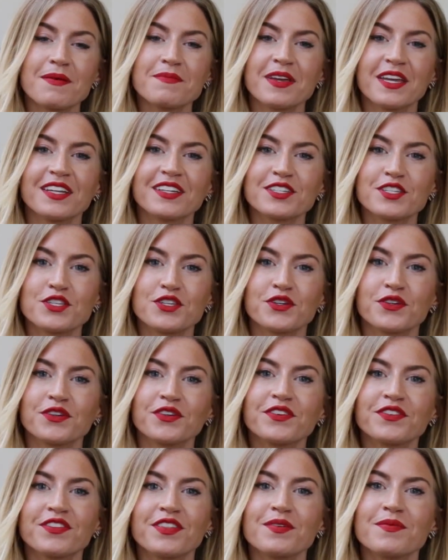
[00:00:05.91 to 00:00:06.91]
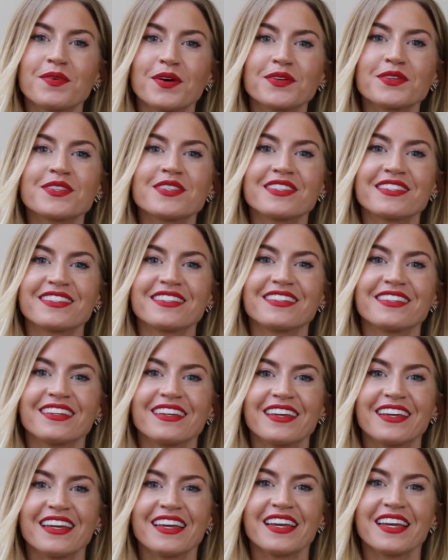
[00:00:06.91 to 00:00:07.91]
I mean, two of the most
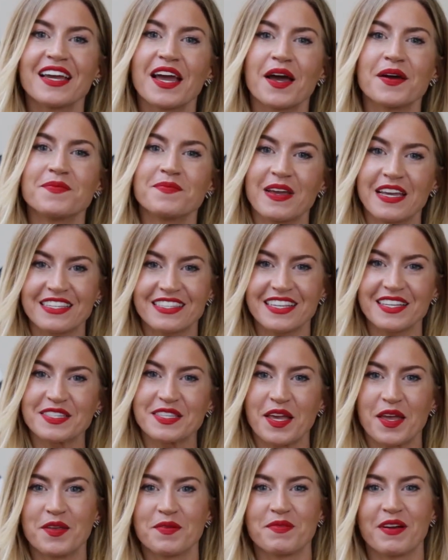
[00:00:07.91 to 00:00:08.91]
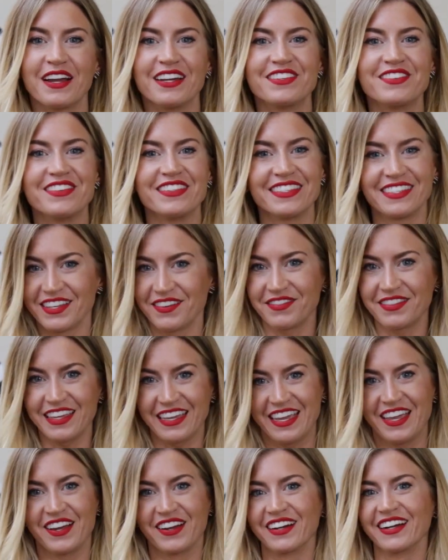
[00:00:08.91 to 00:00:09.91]
amazing celebrations of the
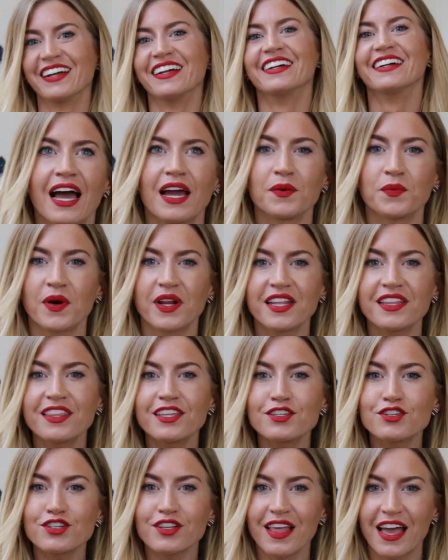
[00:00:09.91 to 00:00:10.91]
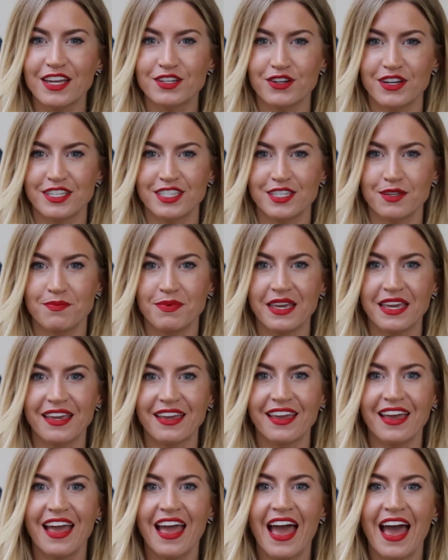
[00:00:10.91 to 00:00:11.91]
year. I wanted the July dress to
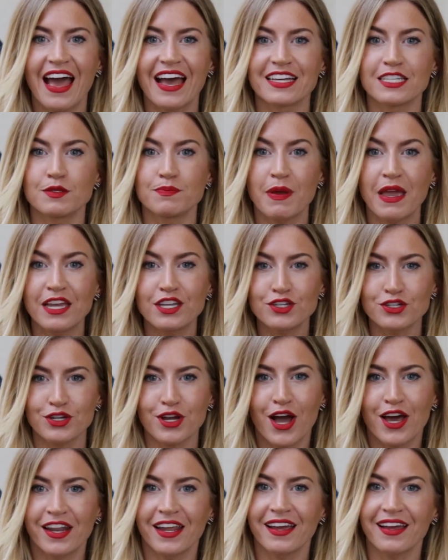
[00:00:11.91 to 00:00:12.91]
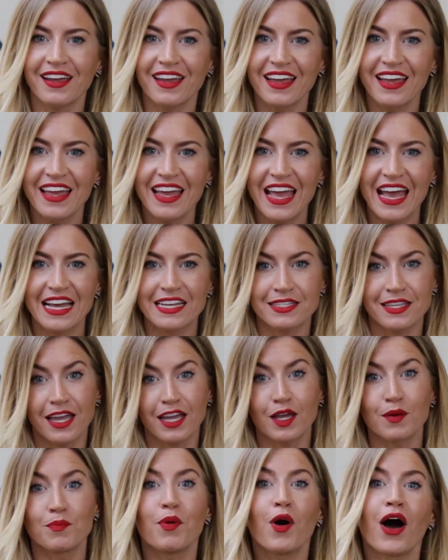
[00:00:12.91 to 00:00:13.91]
be as patriotic as I
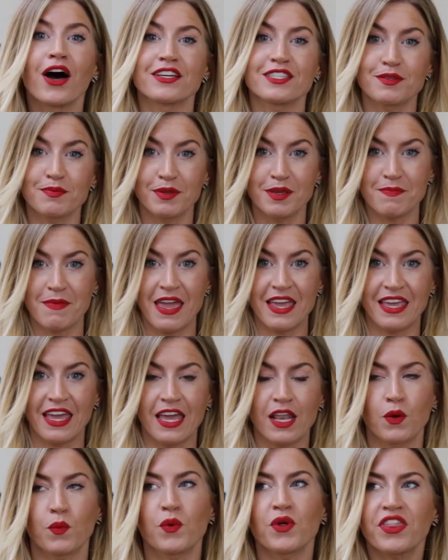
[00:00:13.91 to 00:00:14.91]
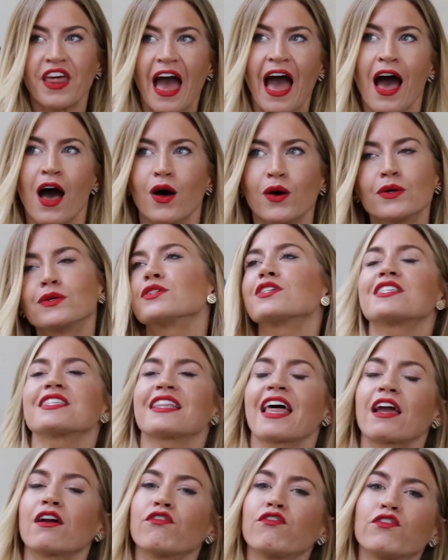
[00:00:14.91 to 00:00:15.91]
could possibly make it without
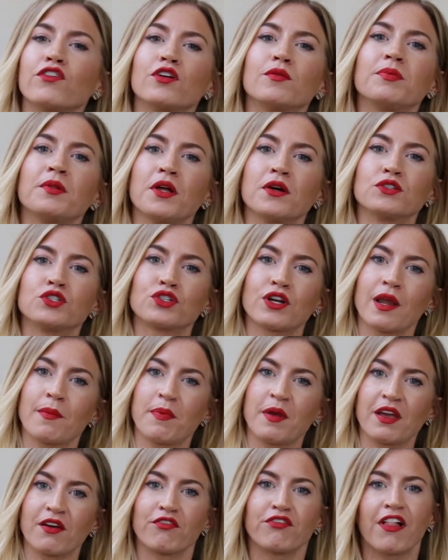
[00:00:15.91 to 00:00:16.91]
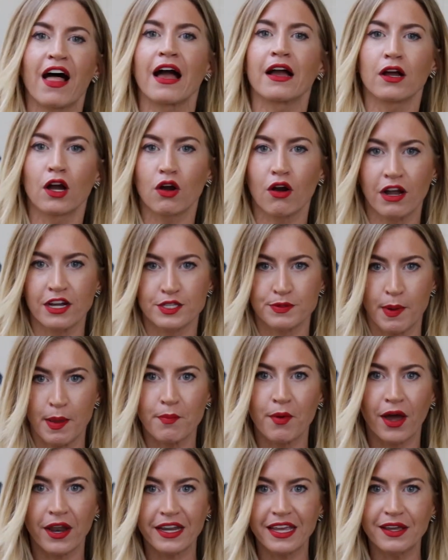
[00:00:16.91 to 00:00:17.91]
like full-blown draping a flag across my
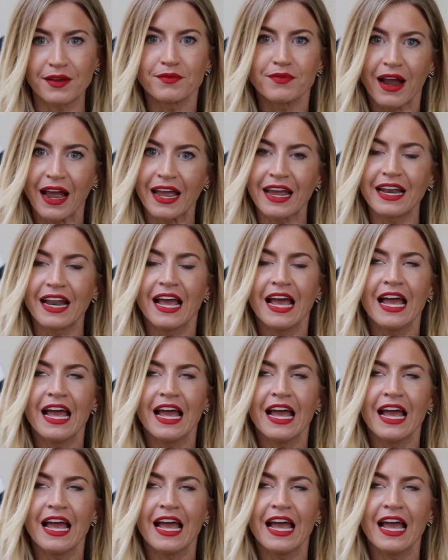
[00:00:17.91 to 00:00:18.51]
body, right?